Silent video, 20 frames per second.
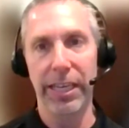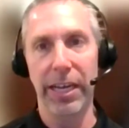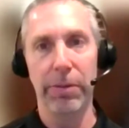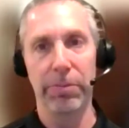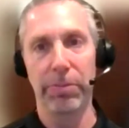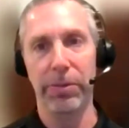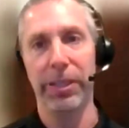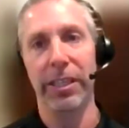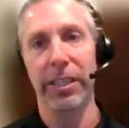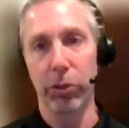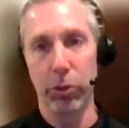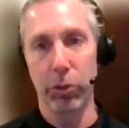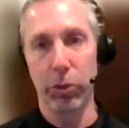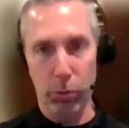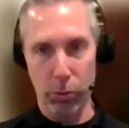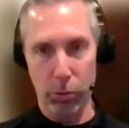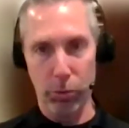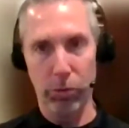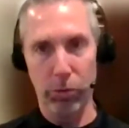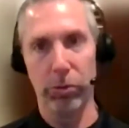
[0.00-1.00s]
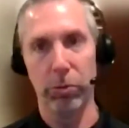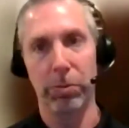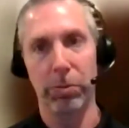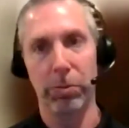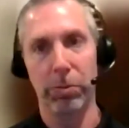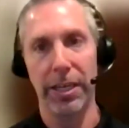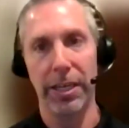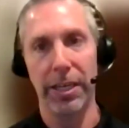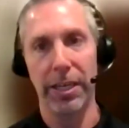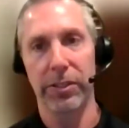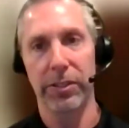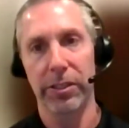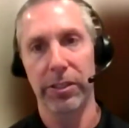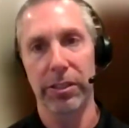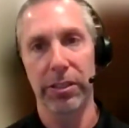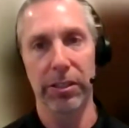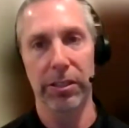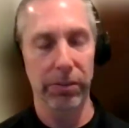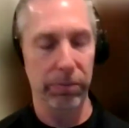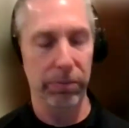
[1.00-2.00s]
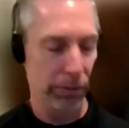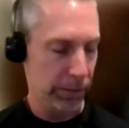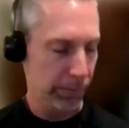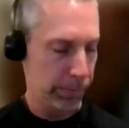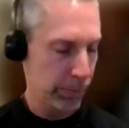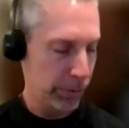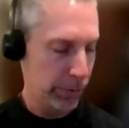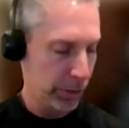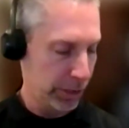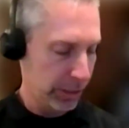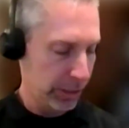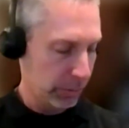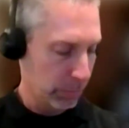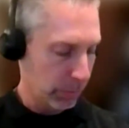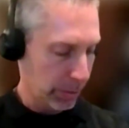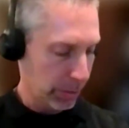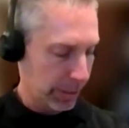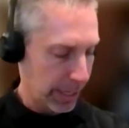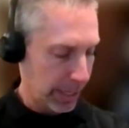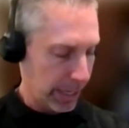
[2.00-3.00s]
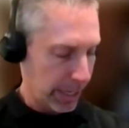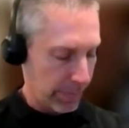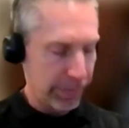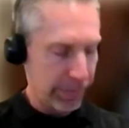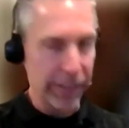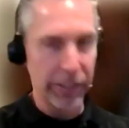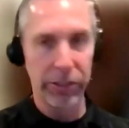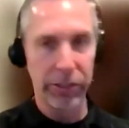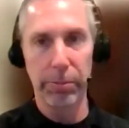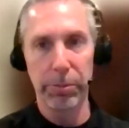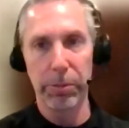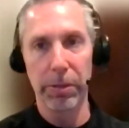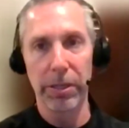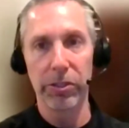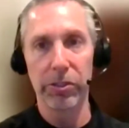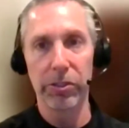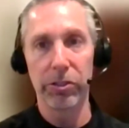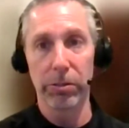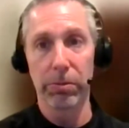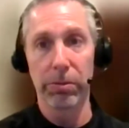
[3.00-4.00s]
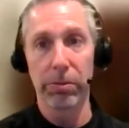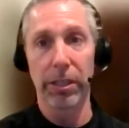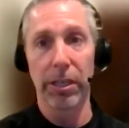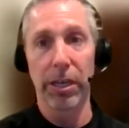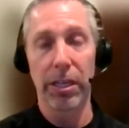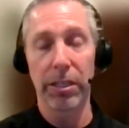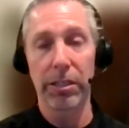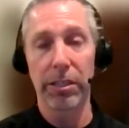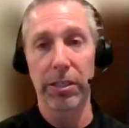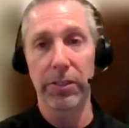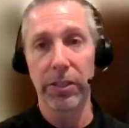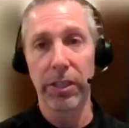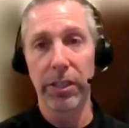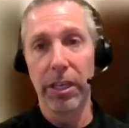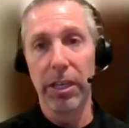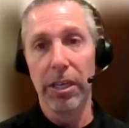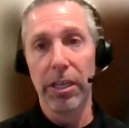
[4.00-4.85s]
Now I'm thinking quarter wise, and I really appreciate the work that FHWA is doing on this.